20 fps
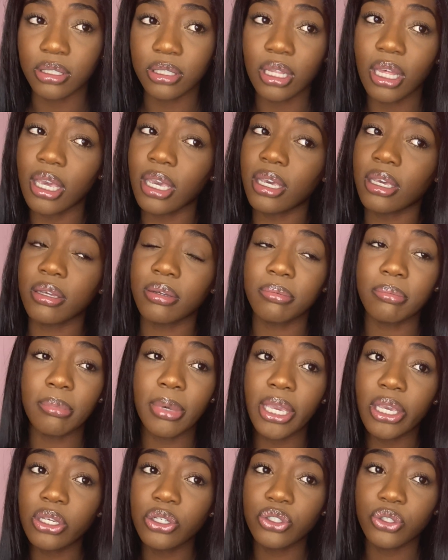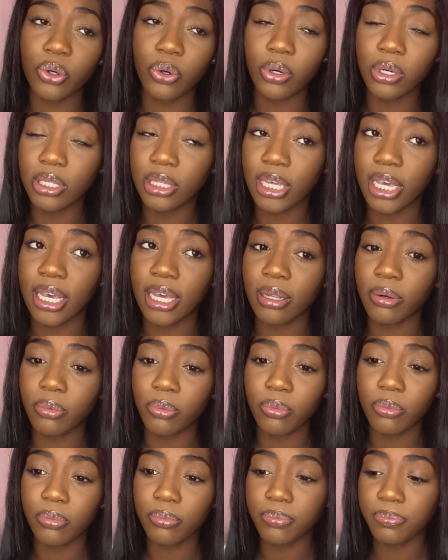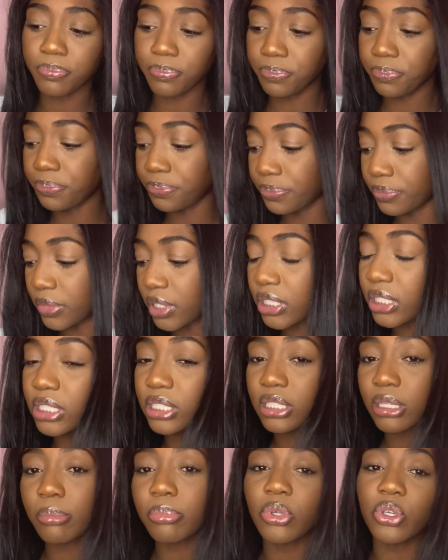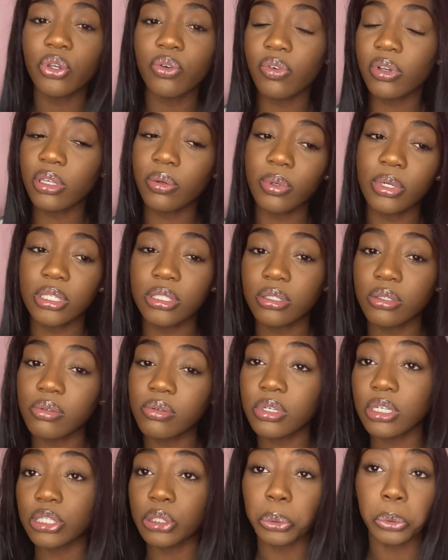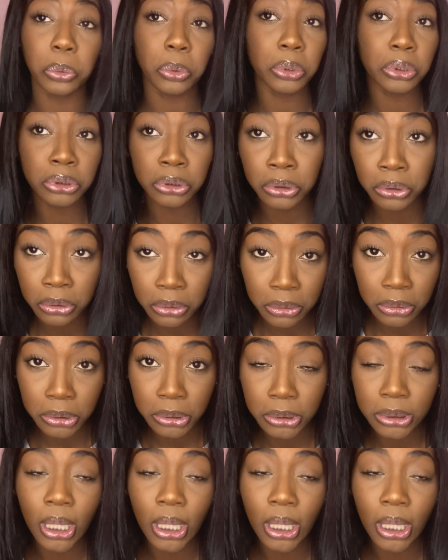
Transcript: Like, make sure that this is something you really want to do, because once you do it,